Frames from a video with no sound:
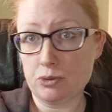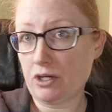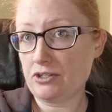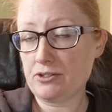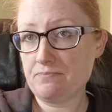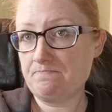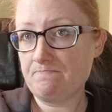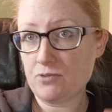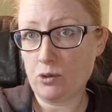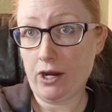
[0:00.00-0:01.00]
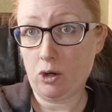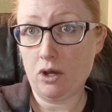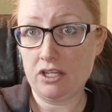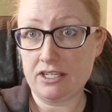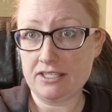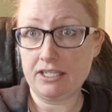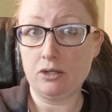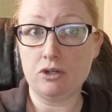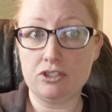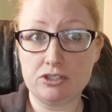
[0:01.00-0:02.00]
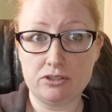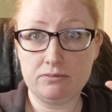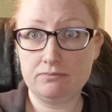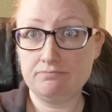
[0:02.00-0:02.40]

worse. So air quality is getting worse.